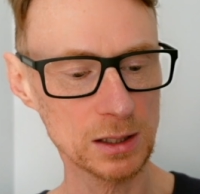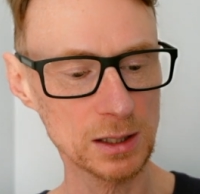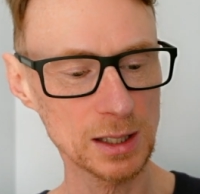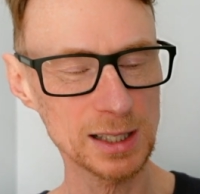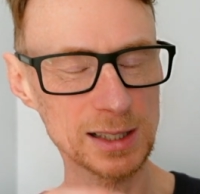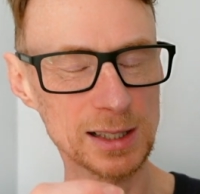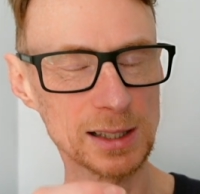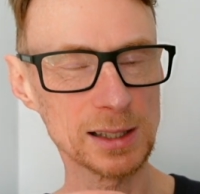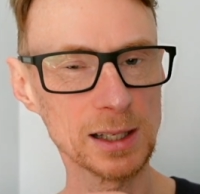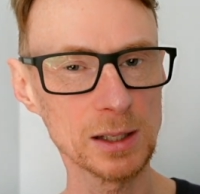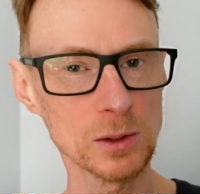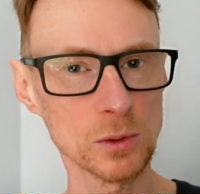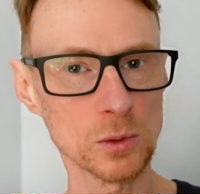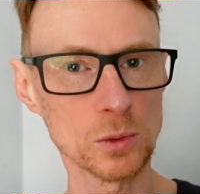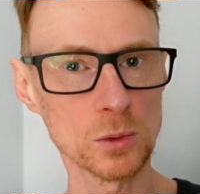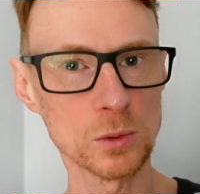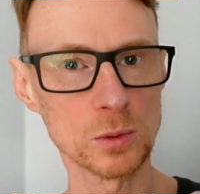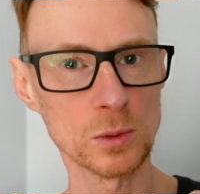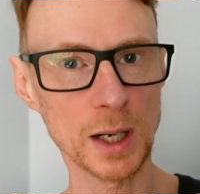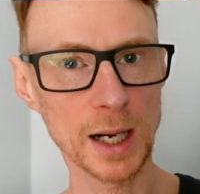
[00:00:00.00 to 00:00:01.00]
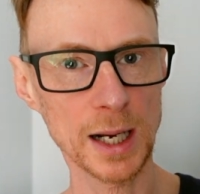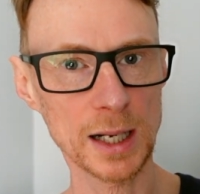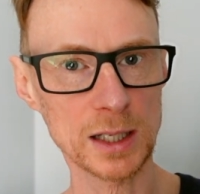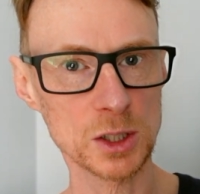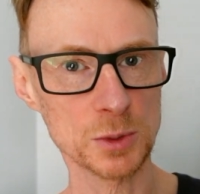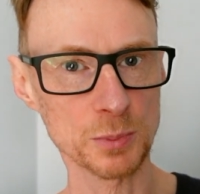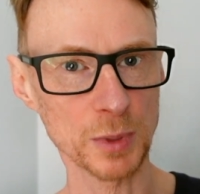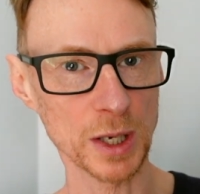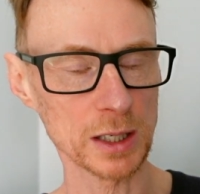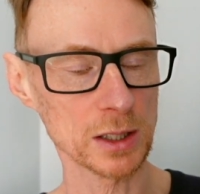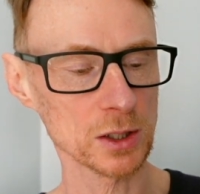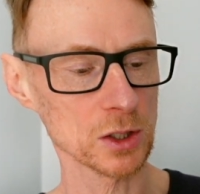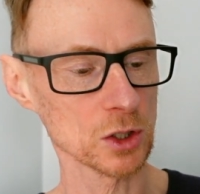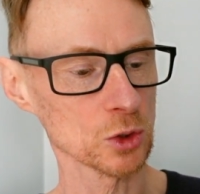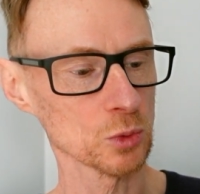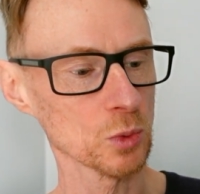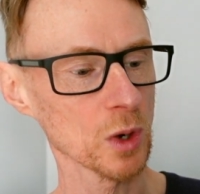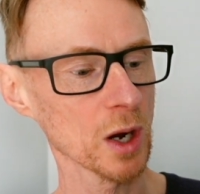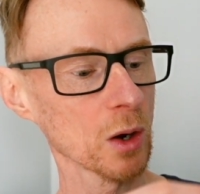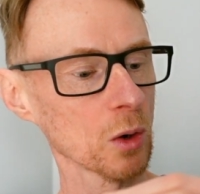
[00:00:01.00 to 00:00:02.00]
there's a little aspects as
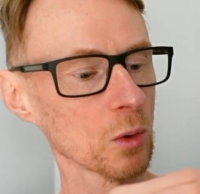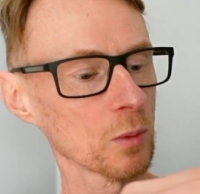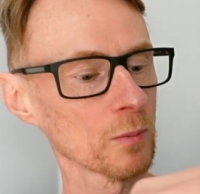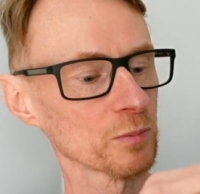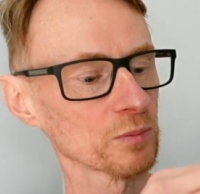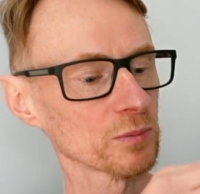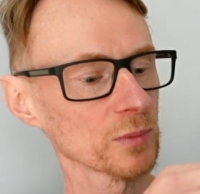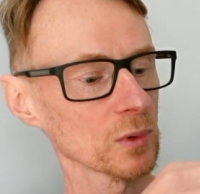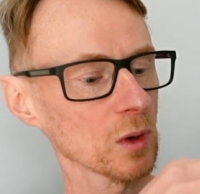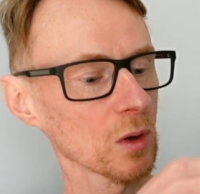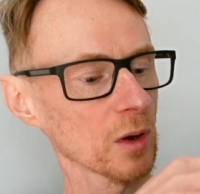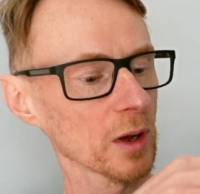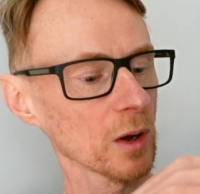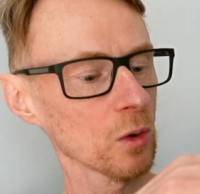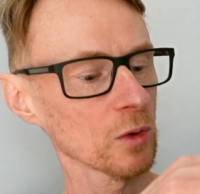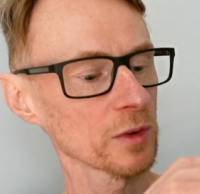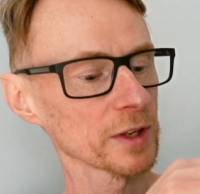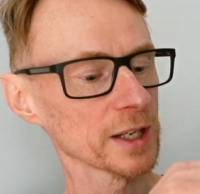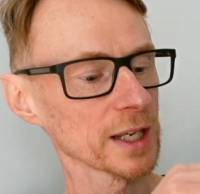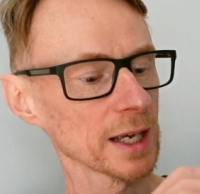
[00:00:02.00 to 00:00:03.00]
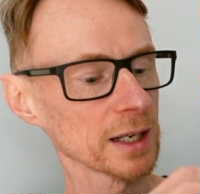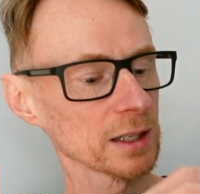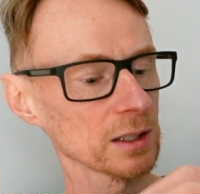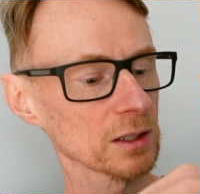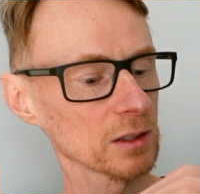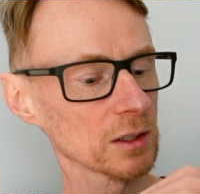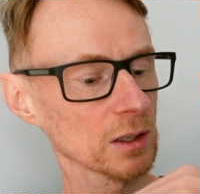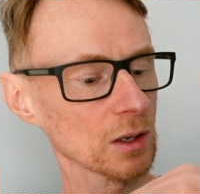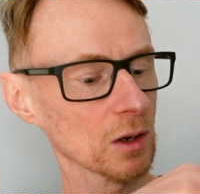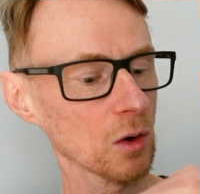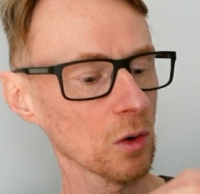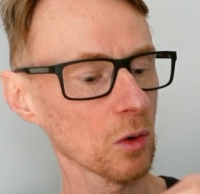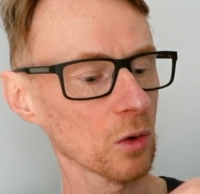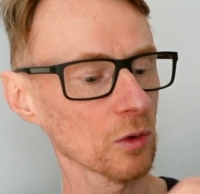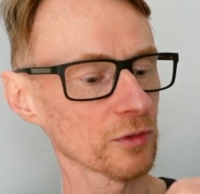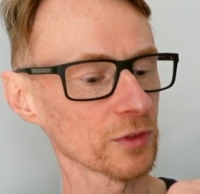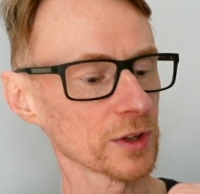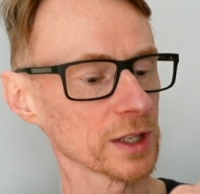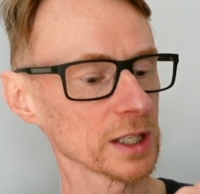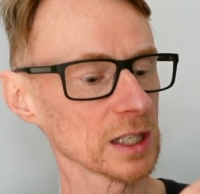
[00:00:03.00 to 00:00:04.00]
well, like on the end
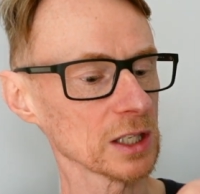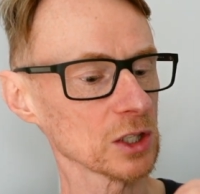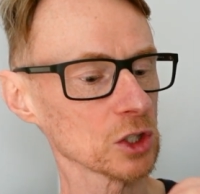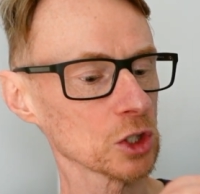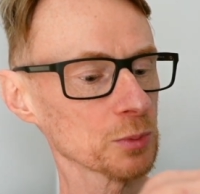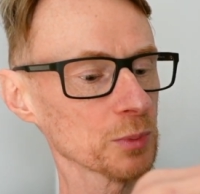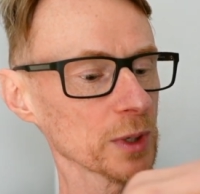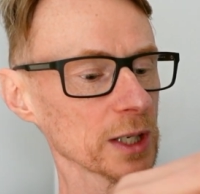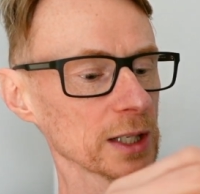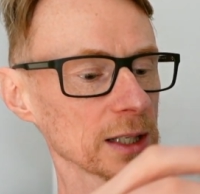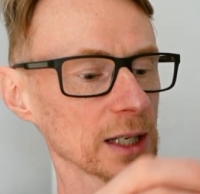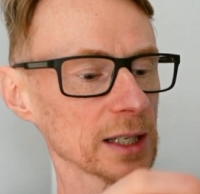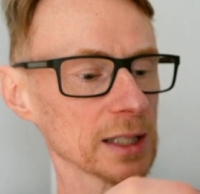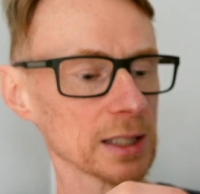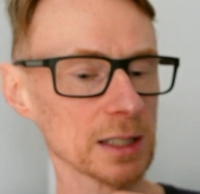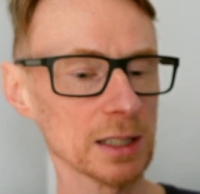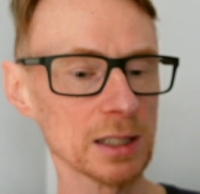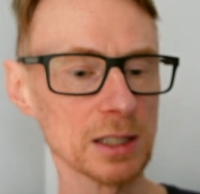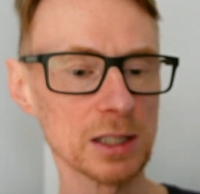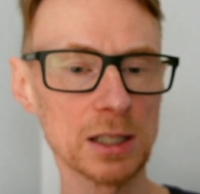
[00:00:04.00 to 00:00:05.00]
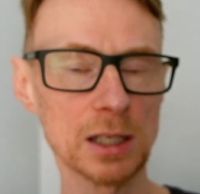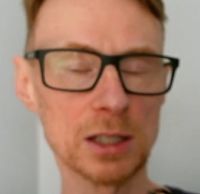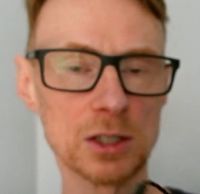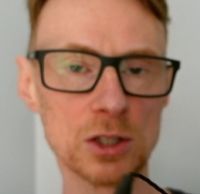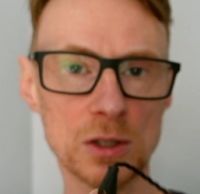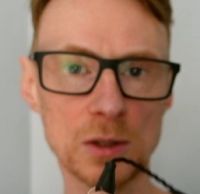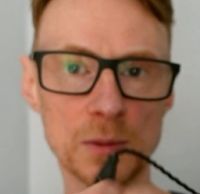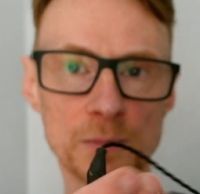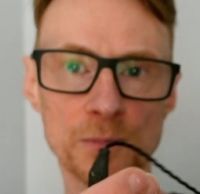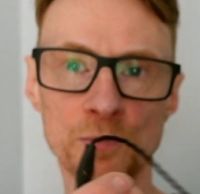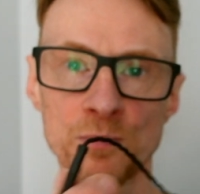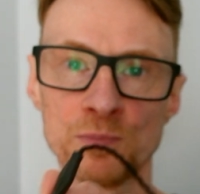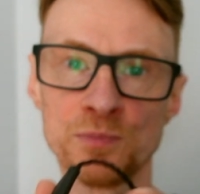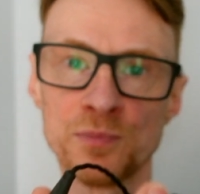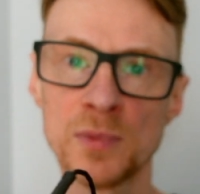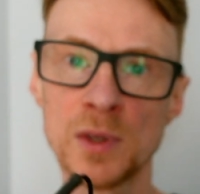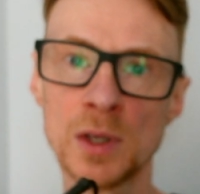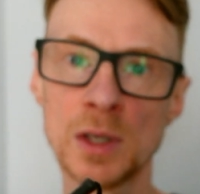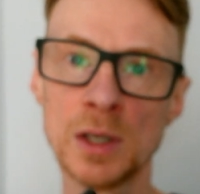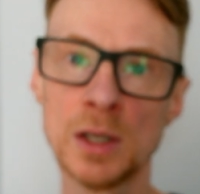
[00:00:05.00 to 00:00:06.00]
of the speed lacing system.
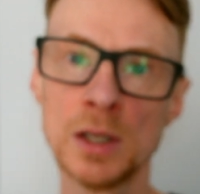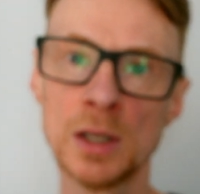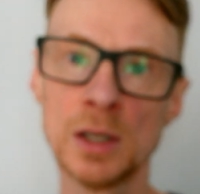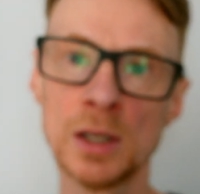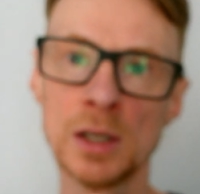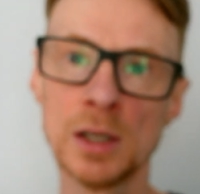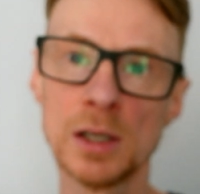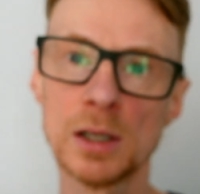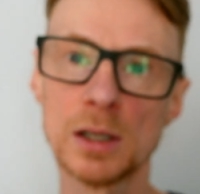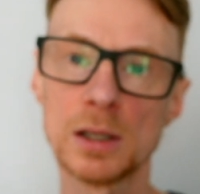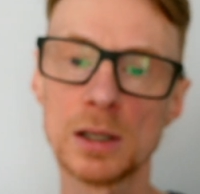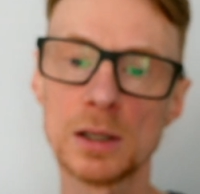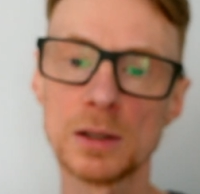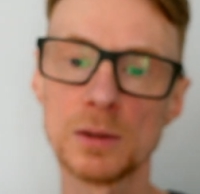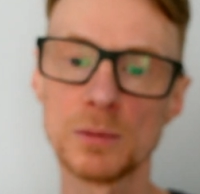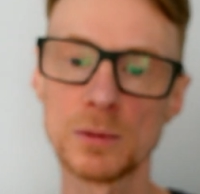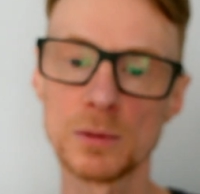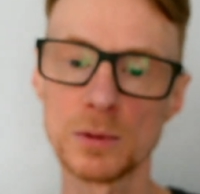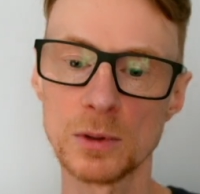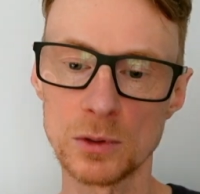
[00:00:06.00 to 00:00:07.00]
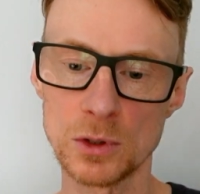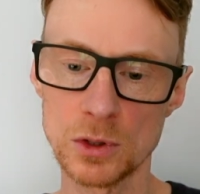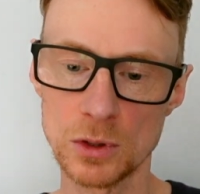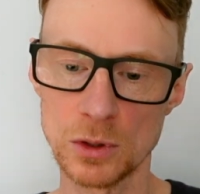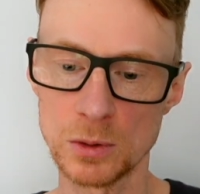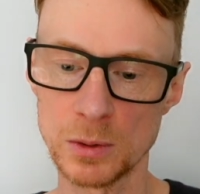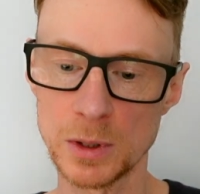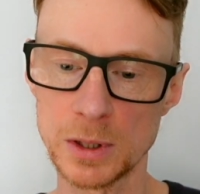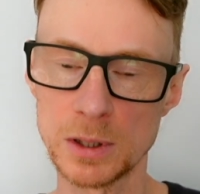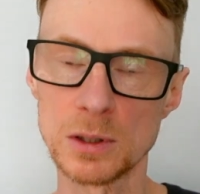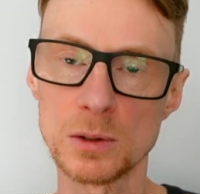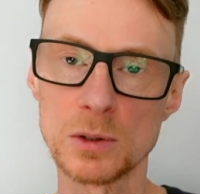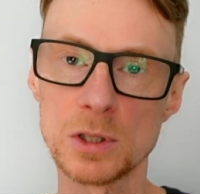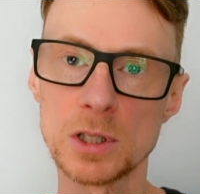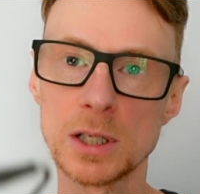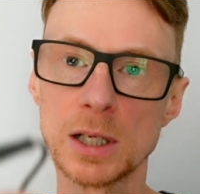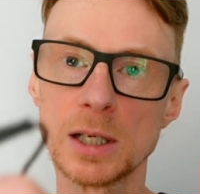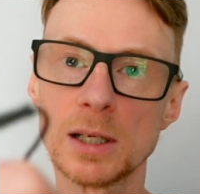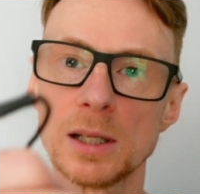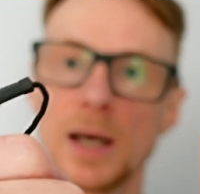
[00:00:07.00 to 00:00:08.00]
I'm not sure whether you'll
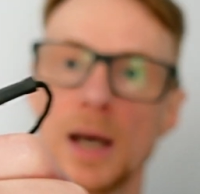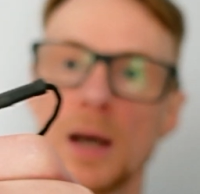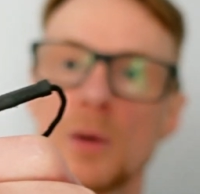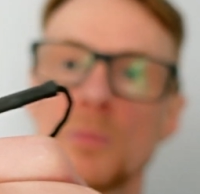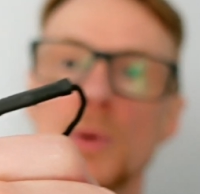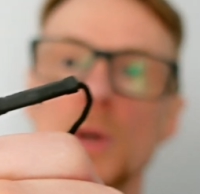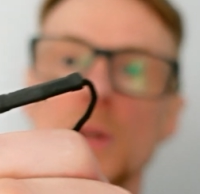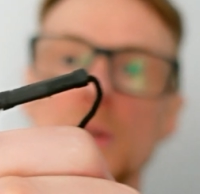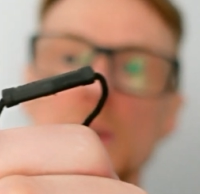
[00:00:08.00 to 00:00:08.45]
see that, but